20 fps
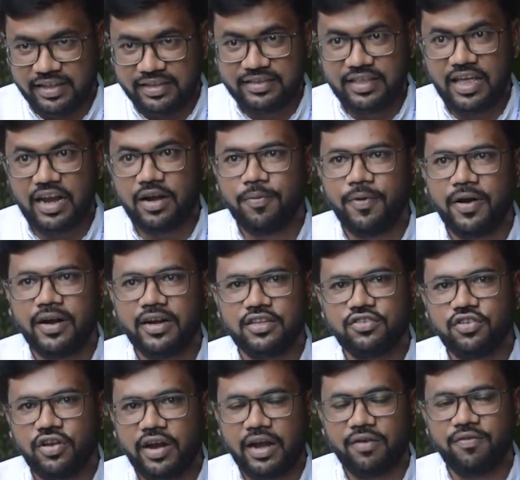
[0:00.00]

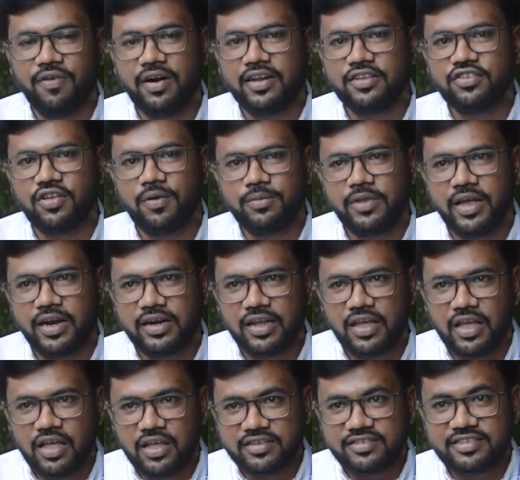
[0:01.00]
disadvantage or advantage of
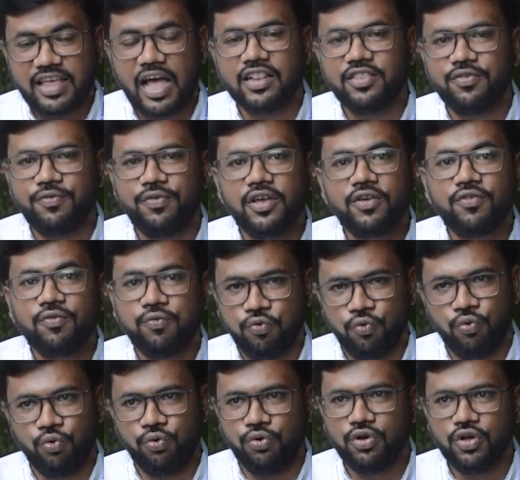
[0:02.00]
that sattvic
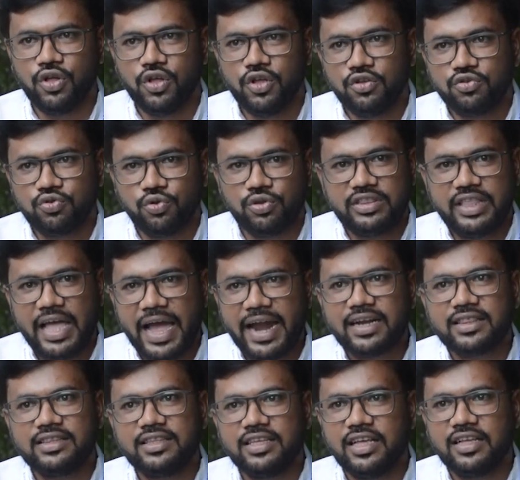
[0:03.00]
food so
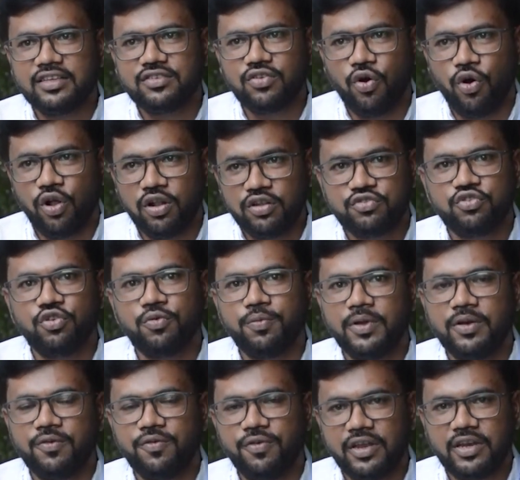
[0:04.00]
that things also
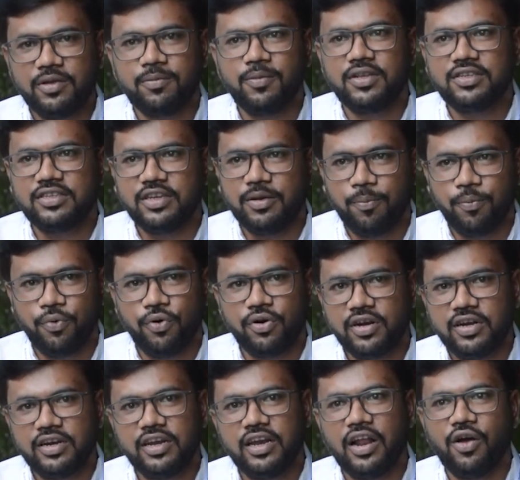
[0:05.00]
been very much
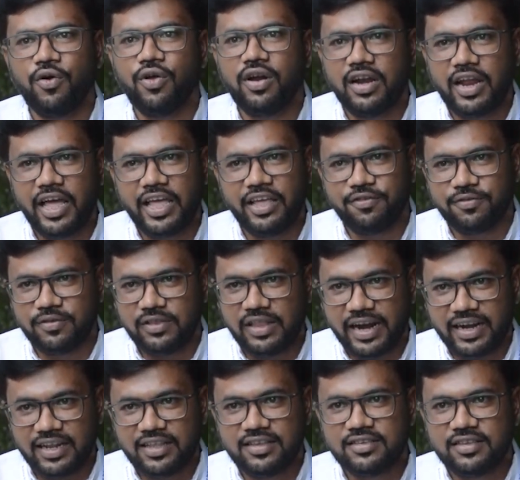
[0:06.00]
important in our life
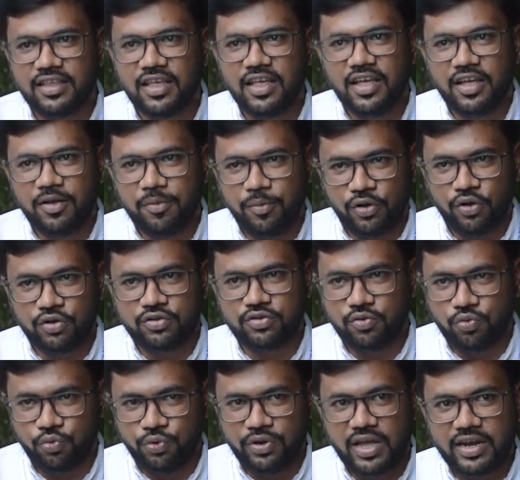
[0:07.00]
that is
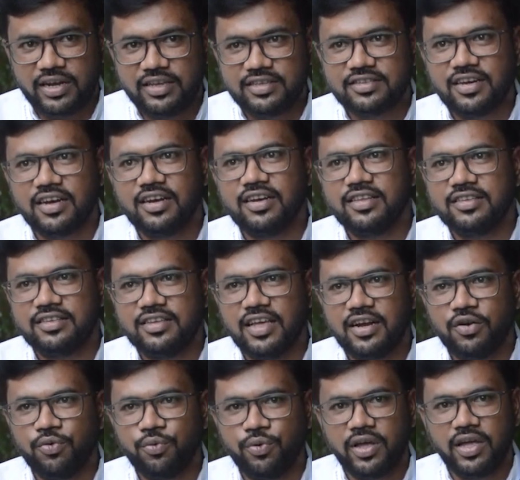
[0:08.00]
because we are eastern
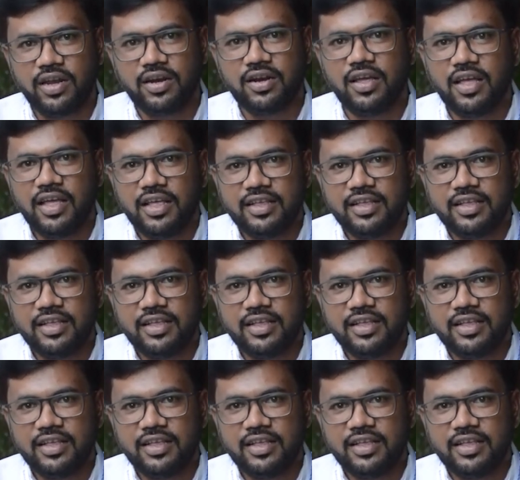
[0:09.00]
region where